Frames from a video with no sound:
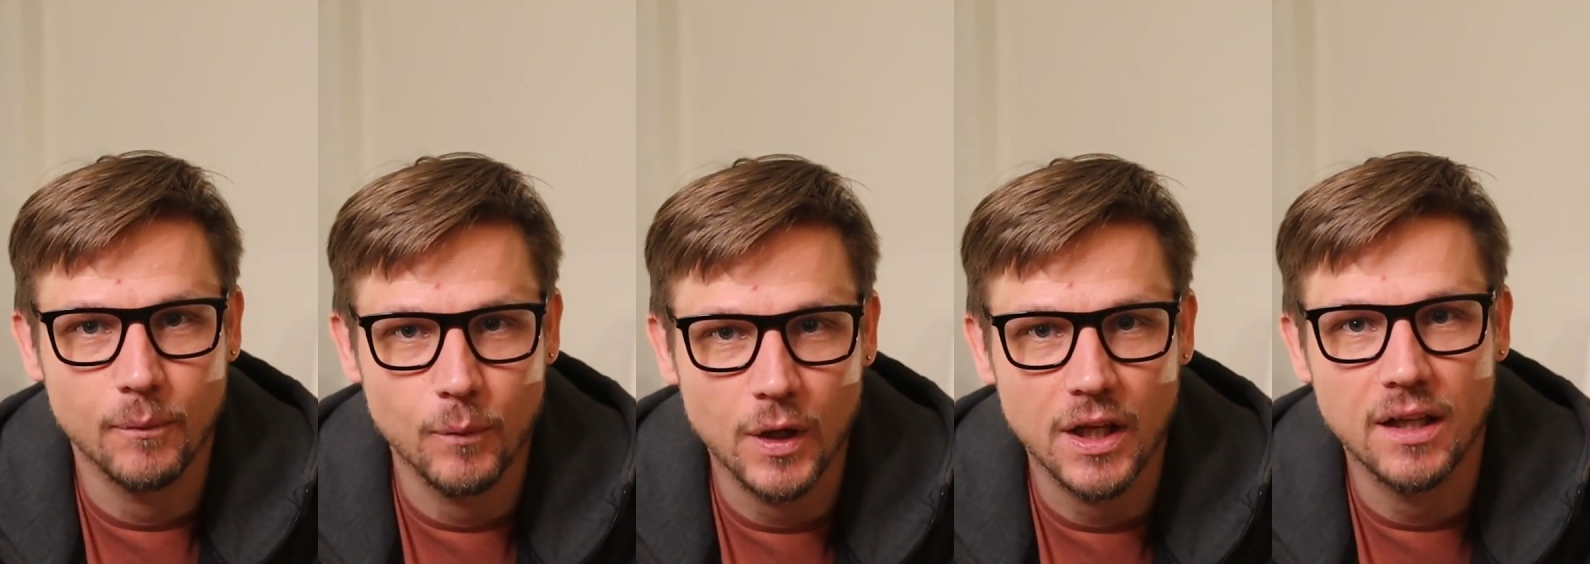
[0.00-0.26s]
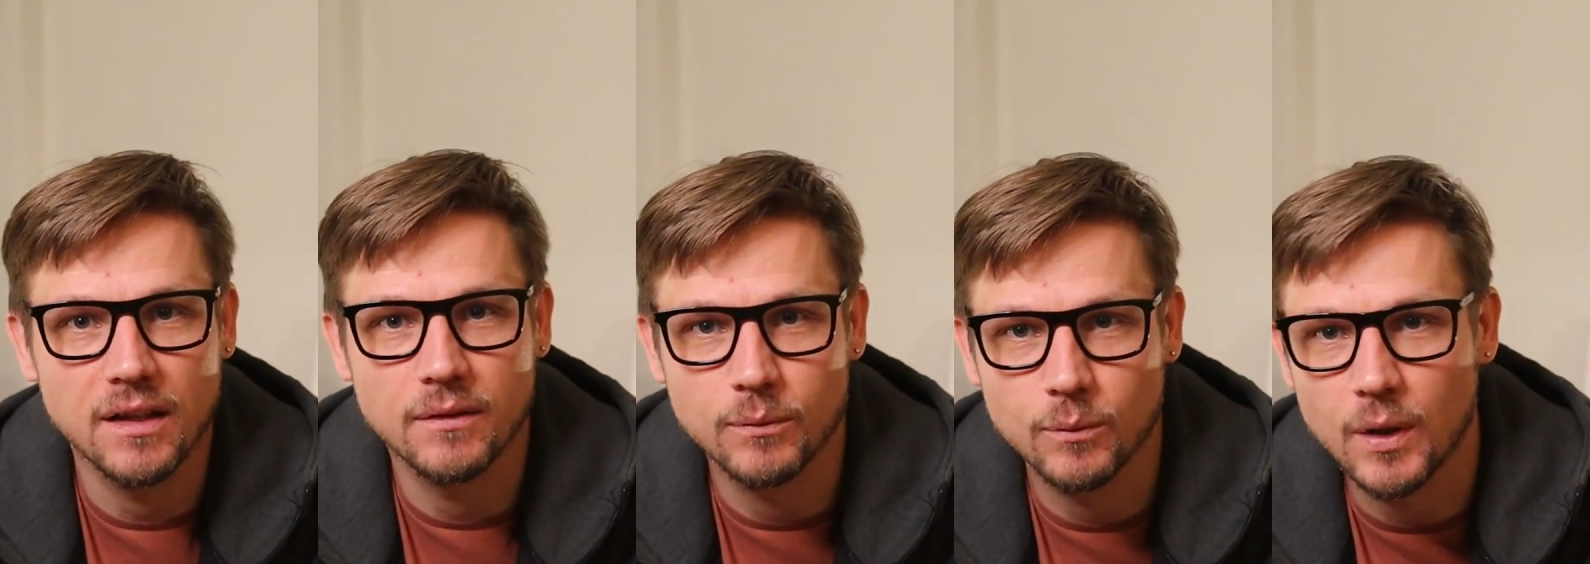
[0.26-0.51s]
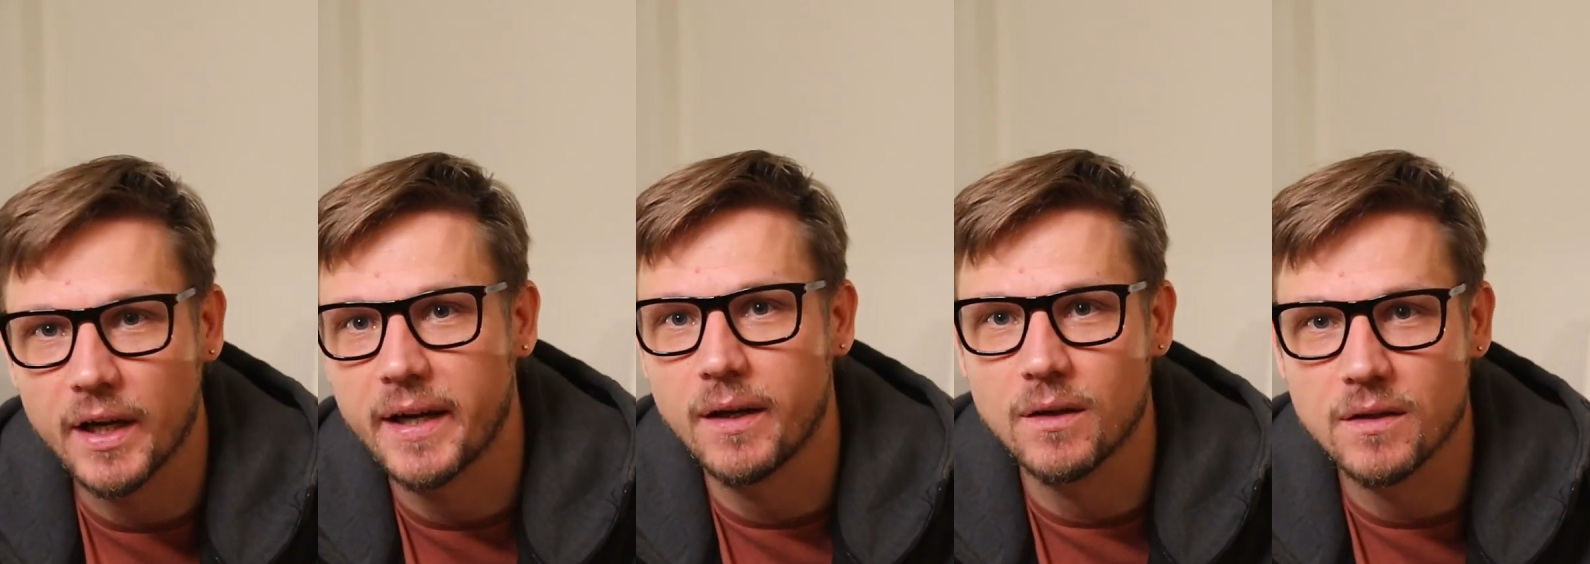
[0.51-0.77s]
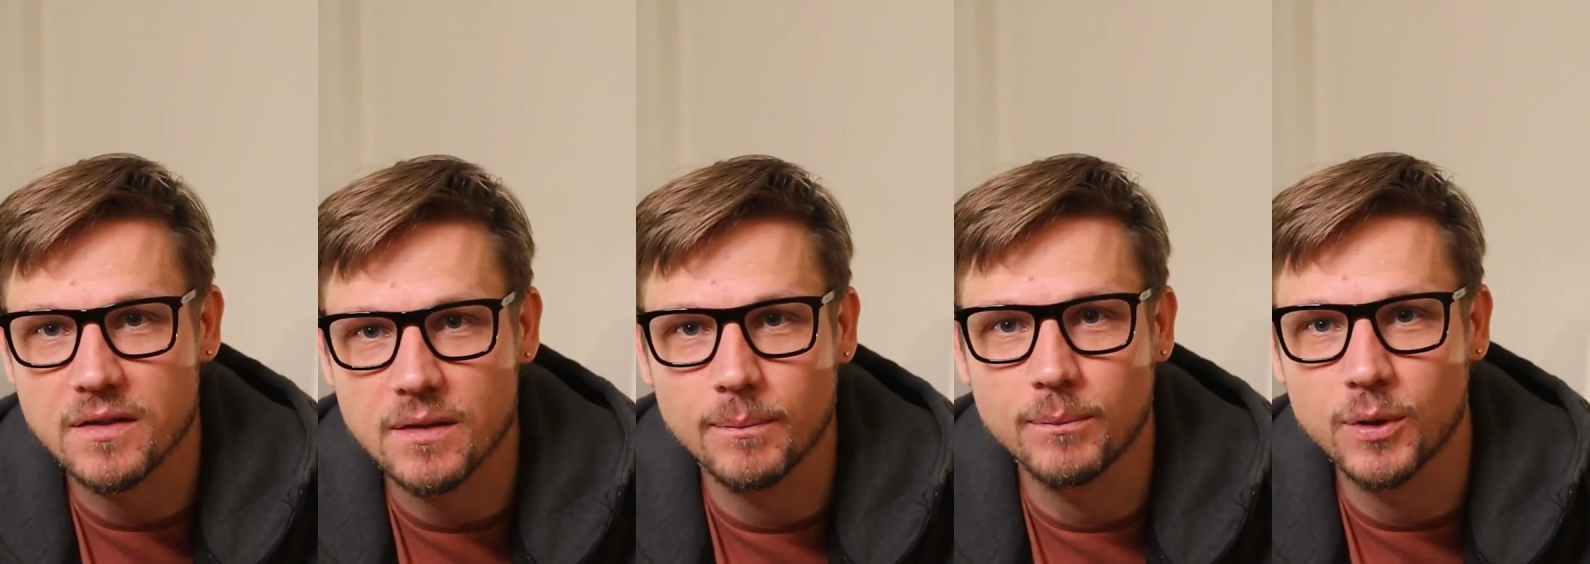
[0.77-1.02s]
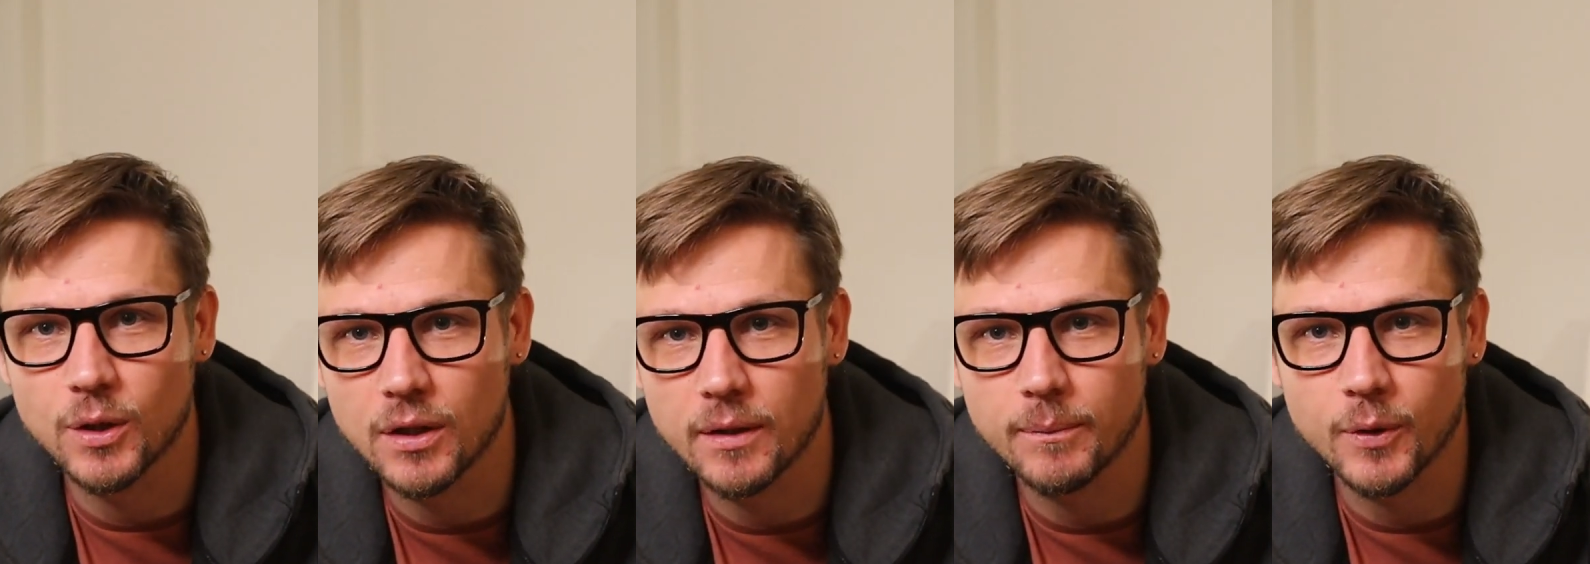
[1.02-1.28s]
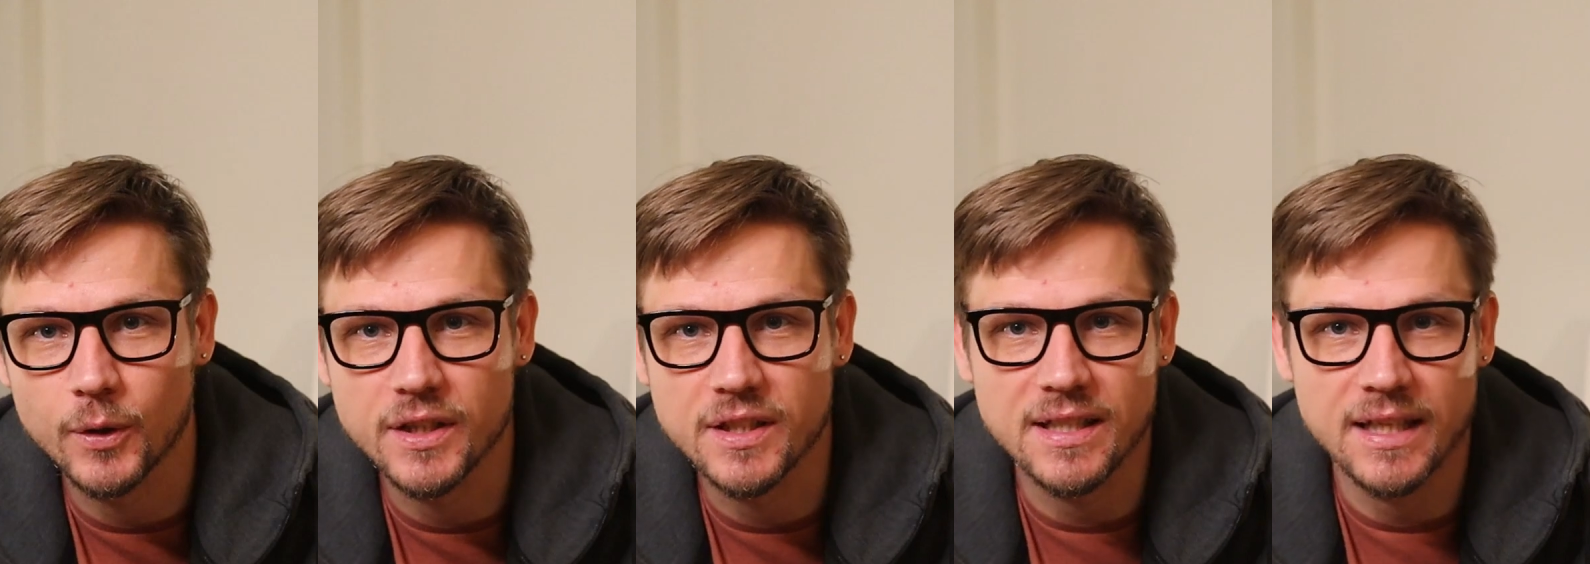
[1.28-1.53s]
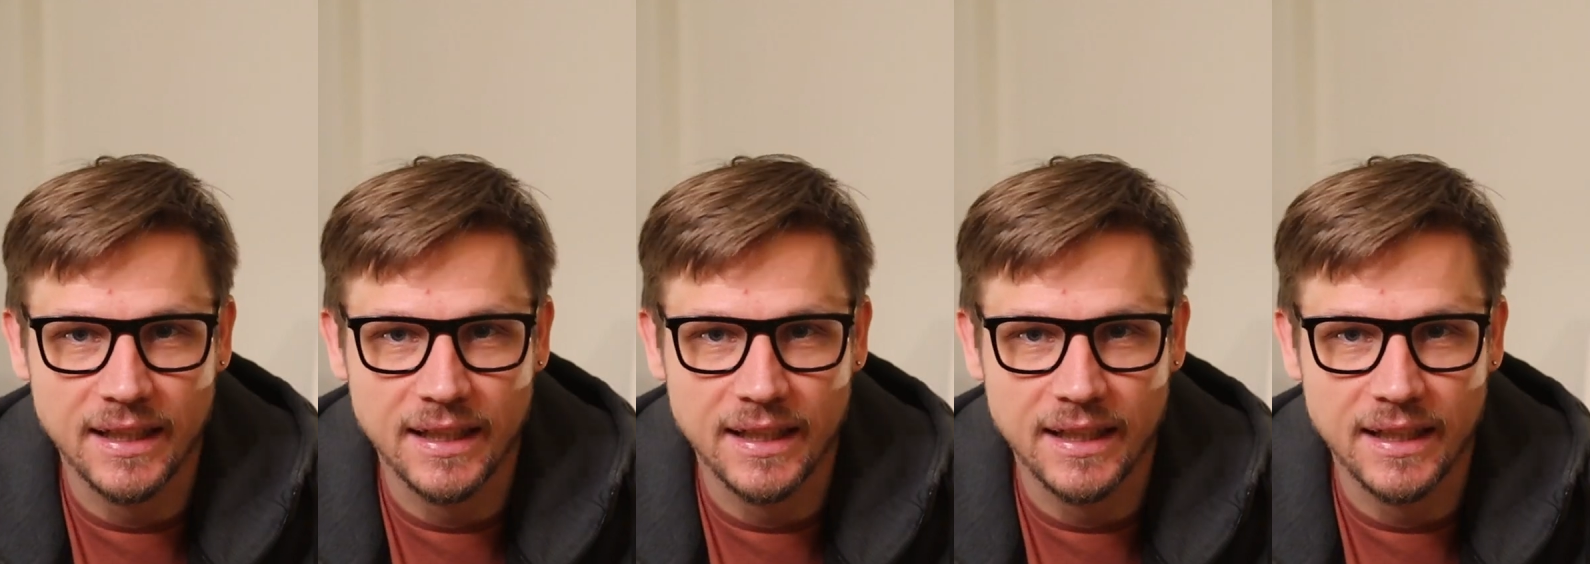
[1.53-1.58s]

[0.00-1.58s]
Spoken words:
Well, here are some bullet points